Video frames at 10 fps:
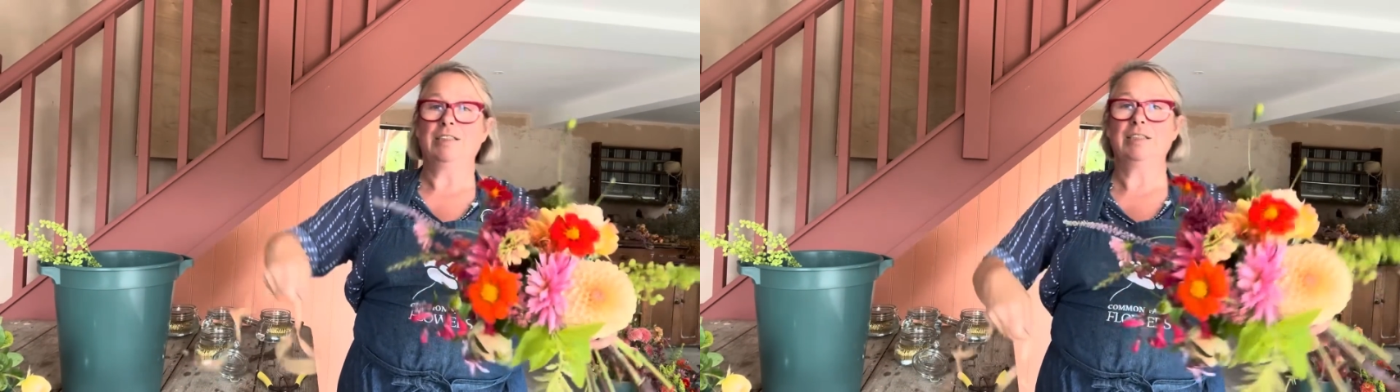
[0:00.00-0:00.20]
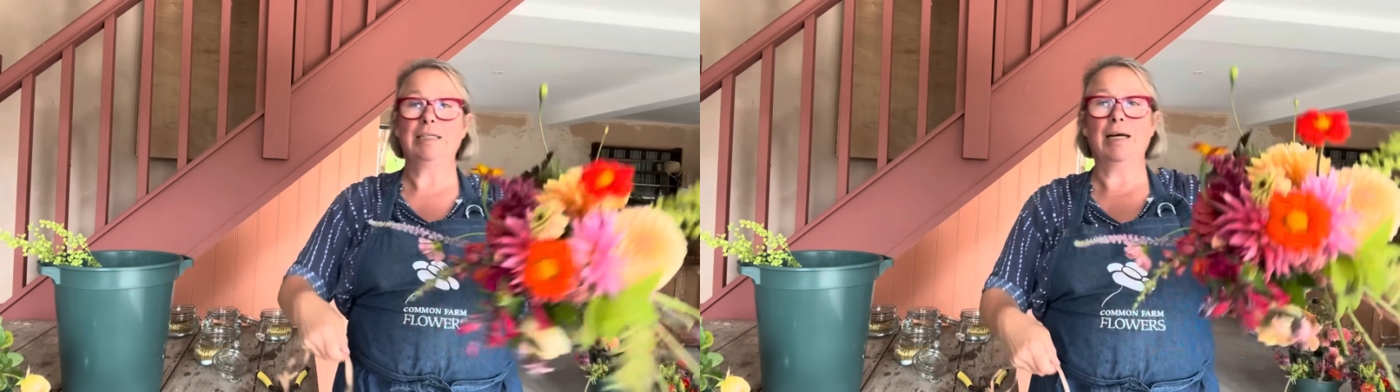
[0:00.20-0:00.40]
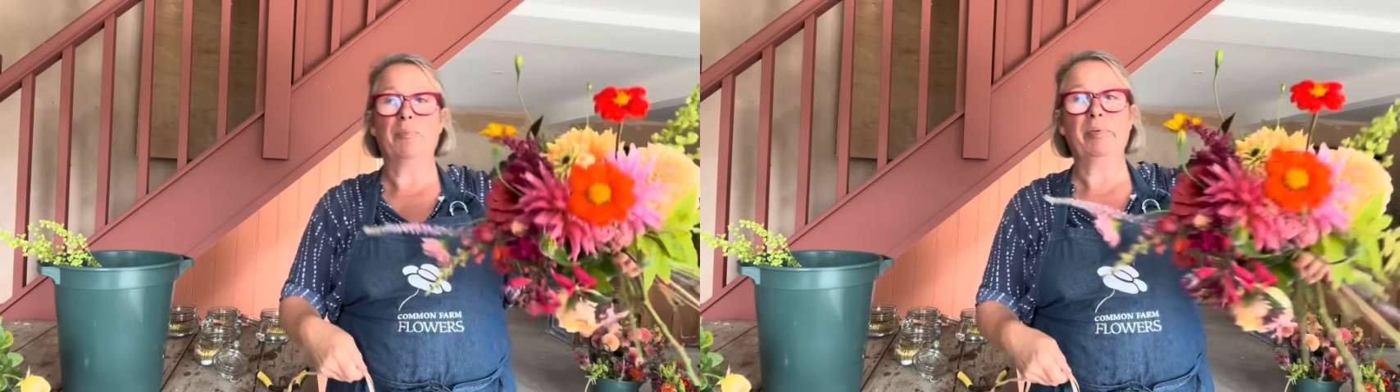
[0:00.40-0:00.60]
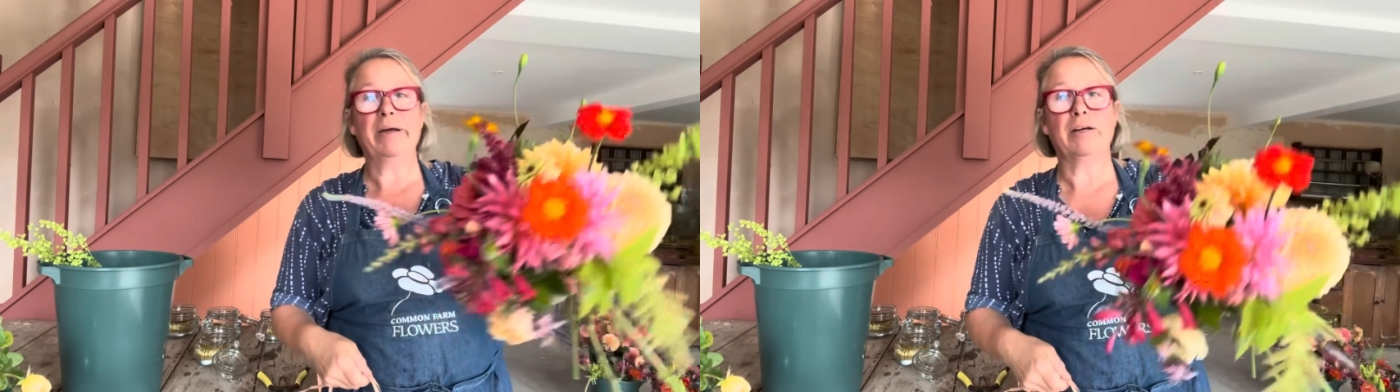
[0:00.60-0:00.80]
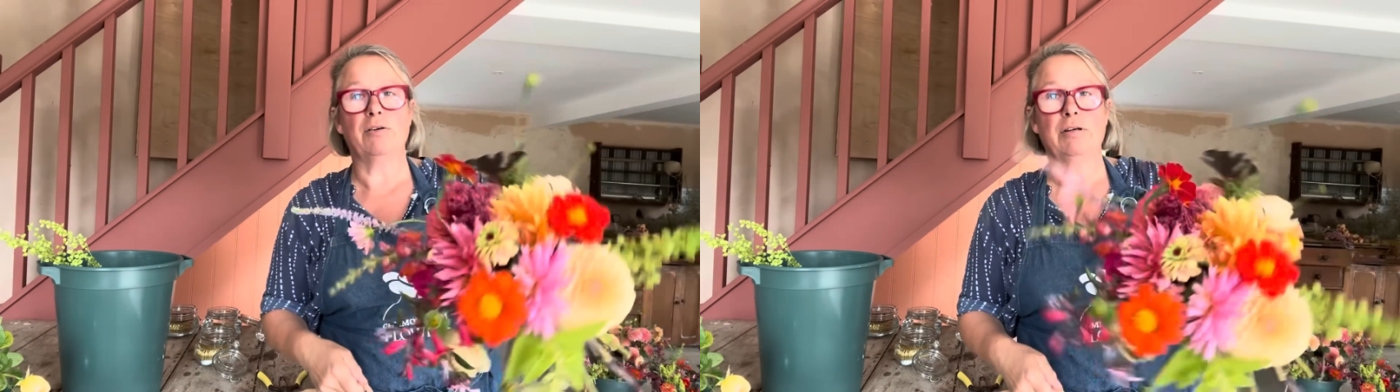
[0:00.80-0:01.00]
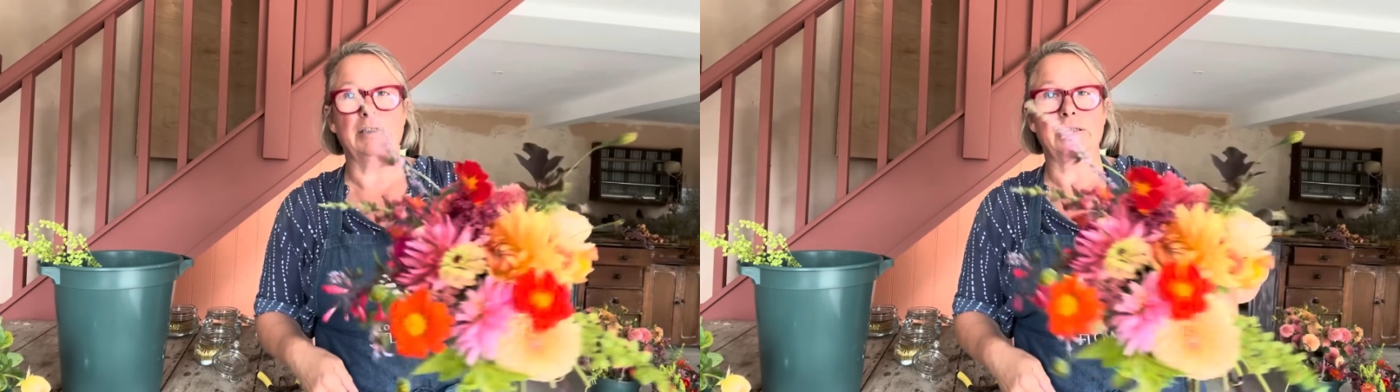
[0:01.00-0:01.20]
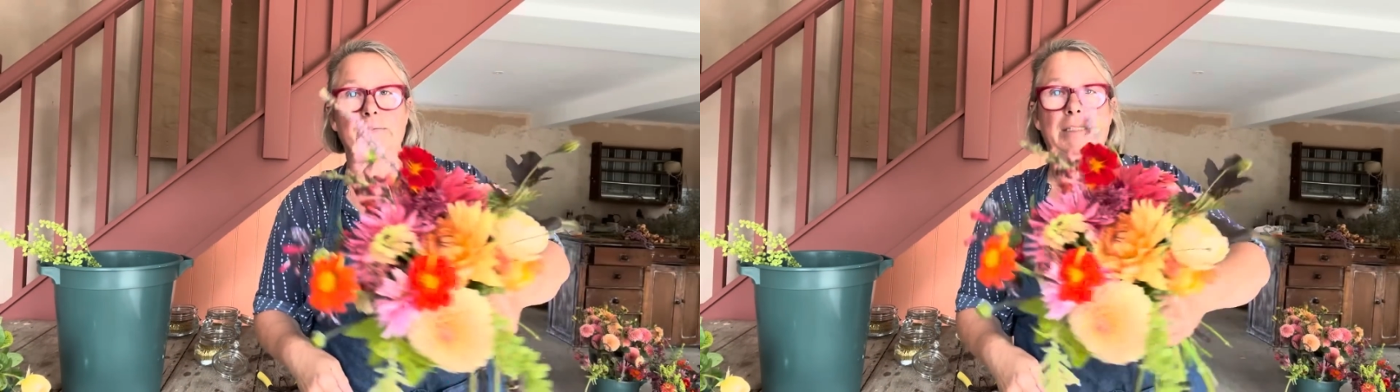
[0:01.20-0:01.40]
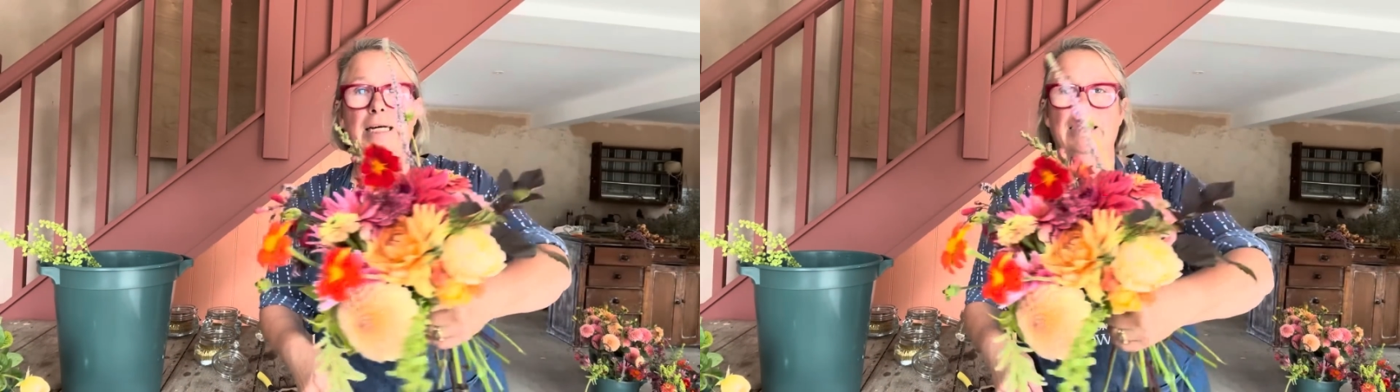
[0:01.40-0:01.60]
you see how pink and orange, I
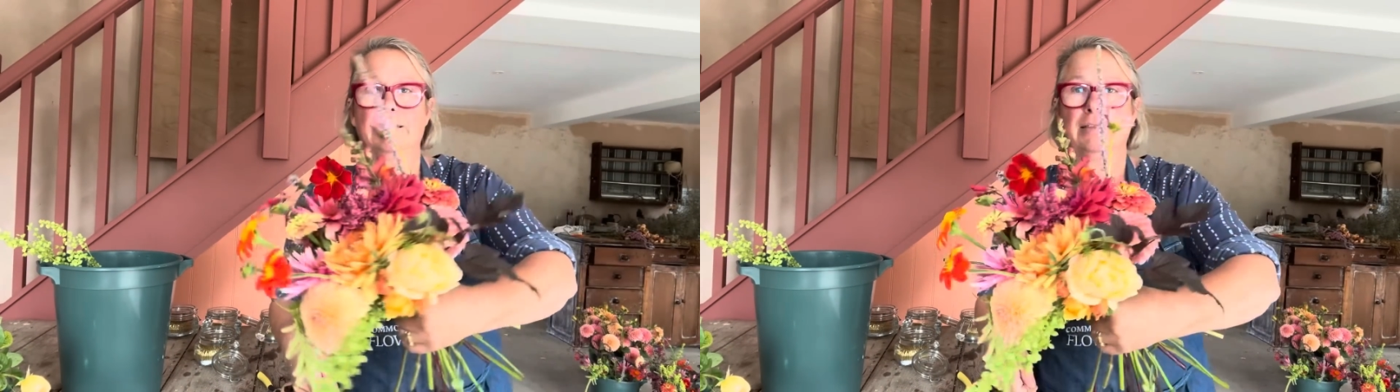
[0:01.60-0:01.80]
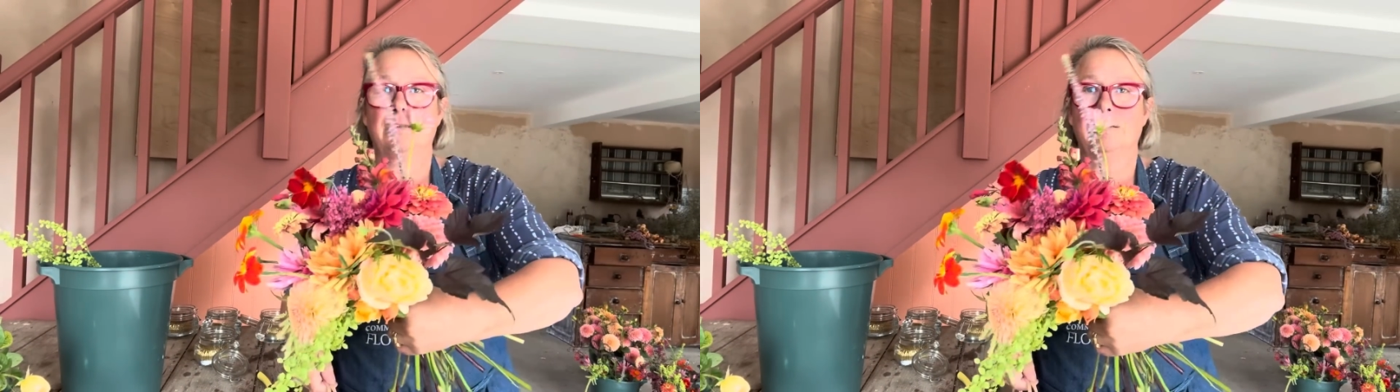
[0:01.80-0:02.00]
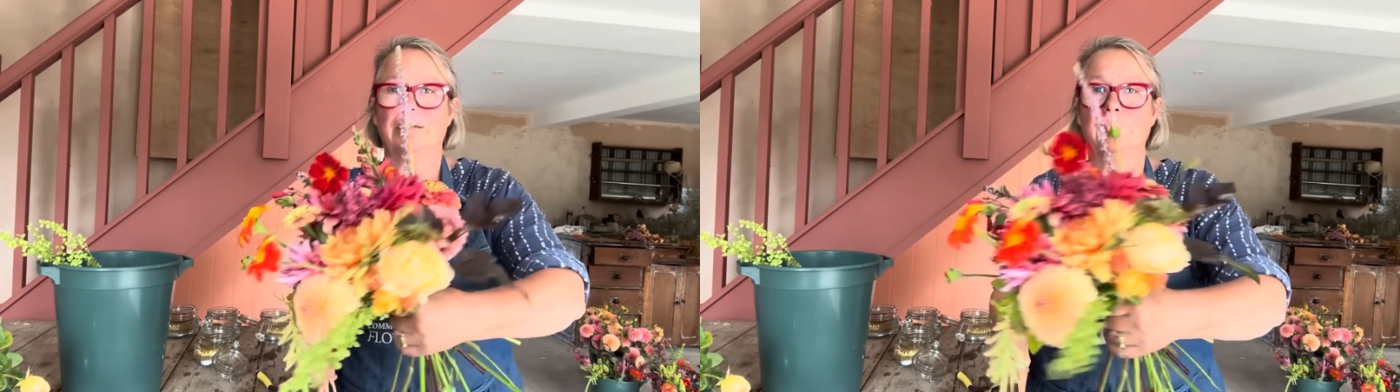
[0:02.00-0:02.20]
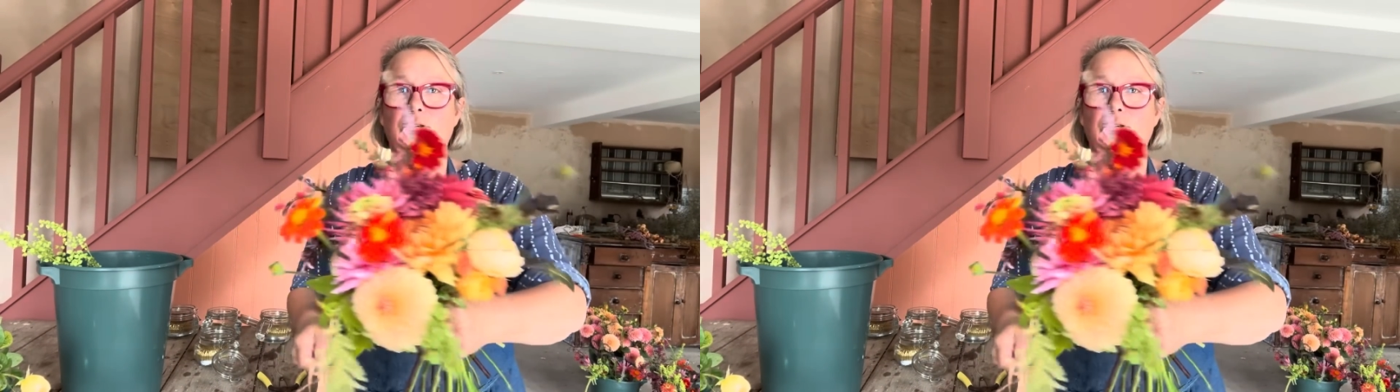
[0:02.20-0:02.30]
mean, that is just